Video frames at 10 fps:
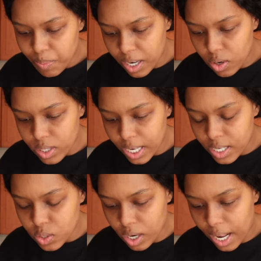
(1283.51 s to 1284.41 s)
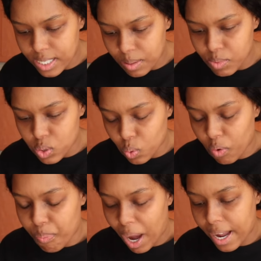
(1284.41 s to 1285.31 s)
but it looks like it's got like some sort
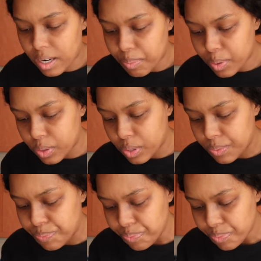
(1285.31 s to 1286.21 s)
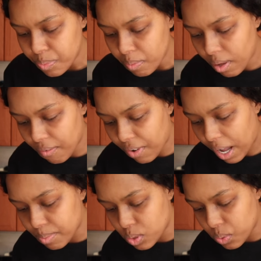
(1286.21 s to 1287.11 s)
of pineapple
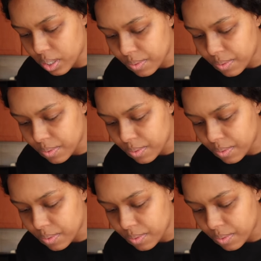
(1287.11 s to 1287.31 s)
vibe to